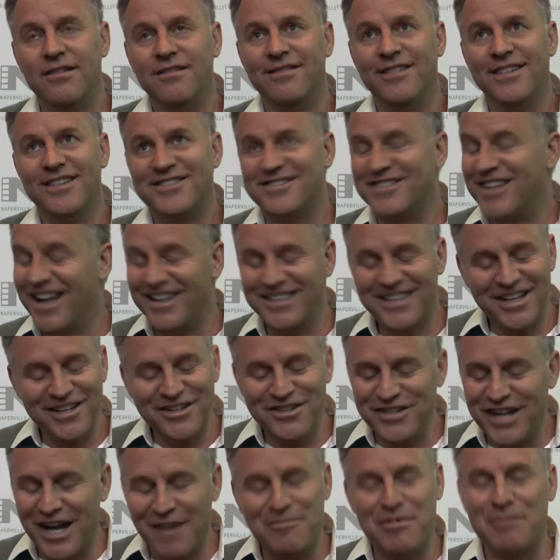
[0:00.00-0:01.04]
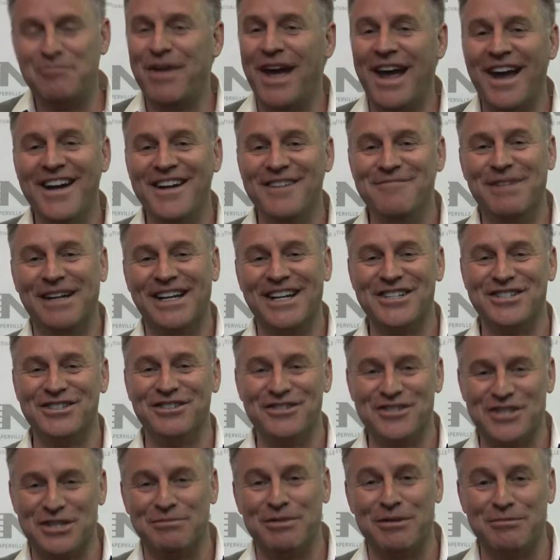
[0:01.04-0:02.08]
it's not that you're not prepared because
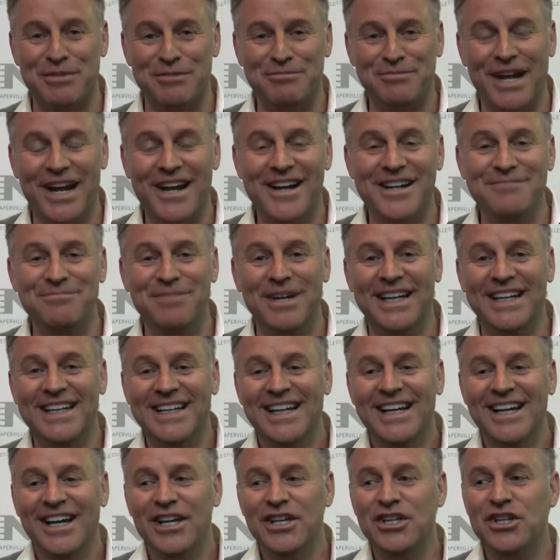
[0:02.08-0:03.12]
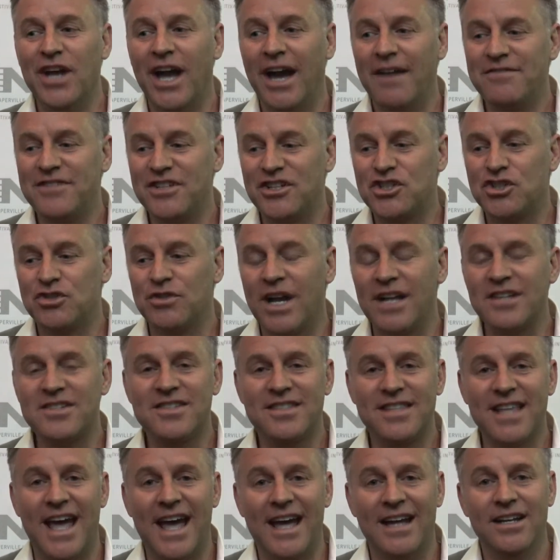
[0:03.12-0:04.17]
you're super prepared, but you have to
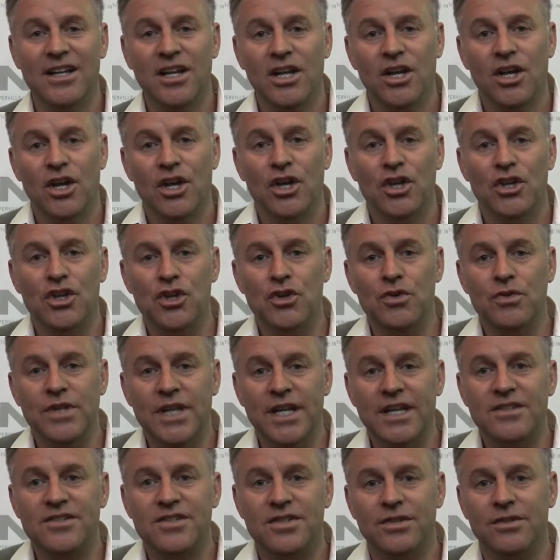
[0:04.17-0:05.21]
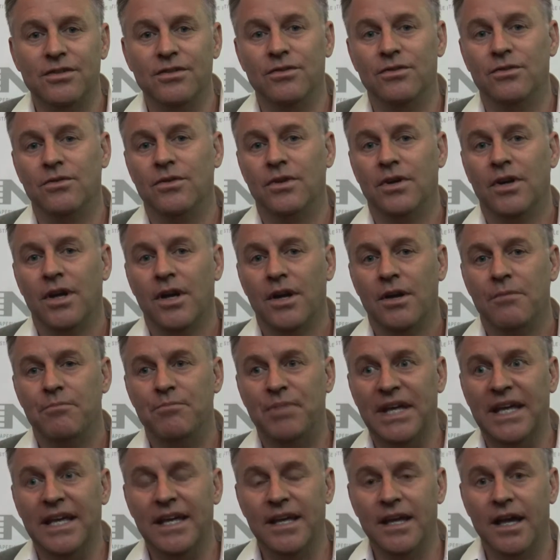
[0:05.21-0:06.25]
trust that you need to
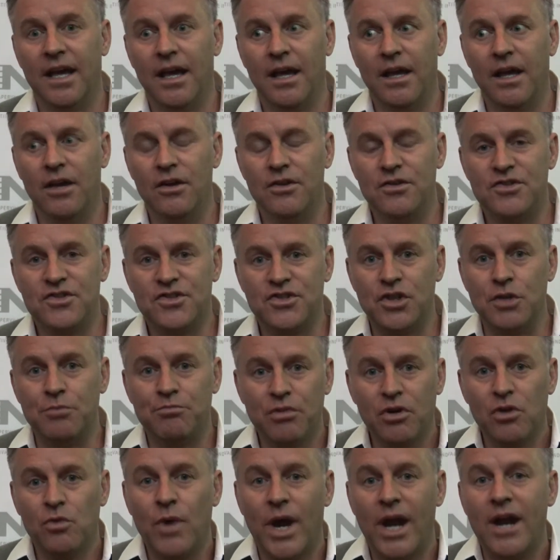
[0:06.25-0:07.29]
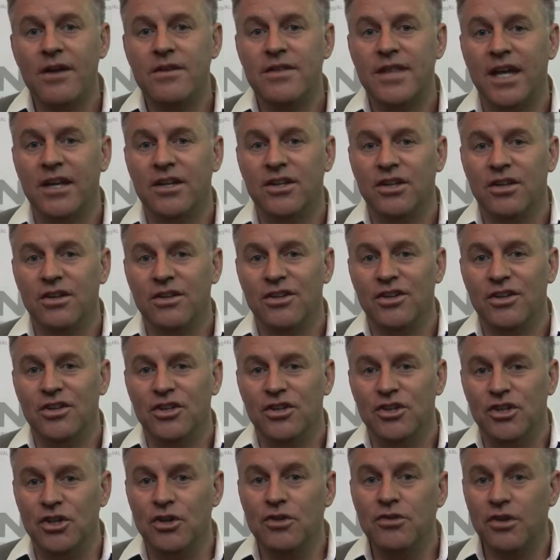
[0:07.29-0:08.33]
be super aware that
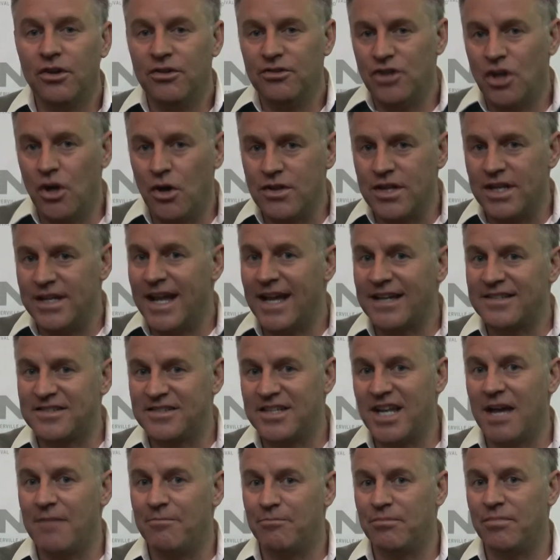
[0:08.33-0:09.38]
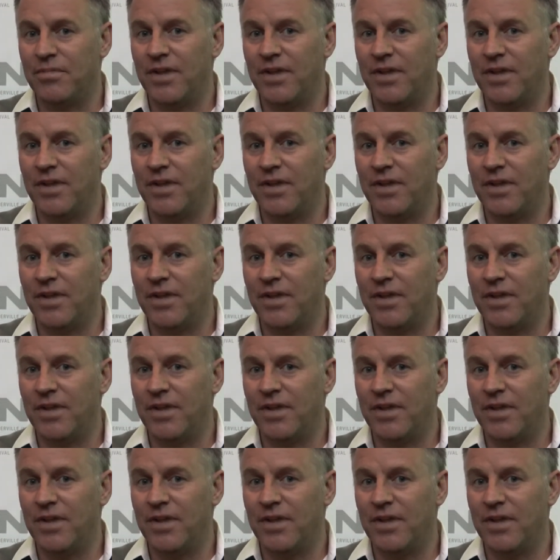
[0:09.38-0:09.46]
you don't know the next step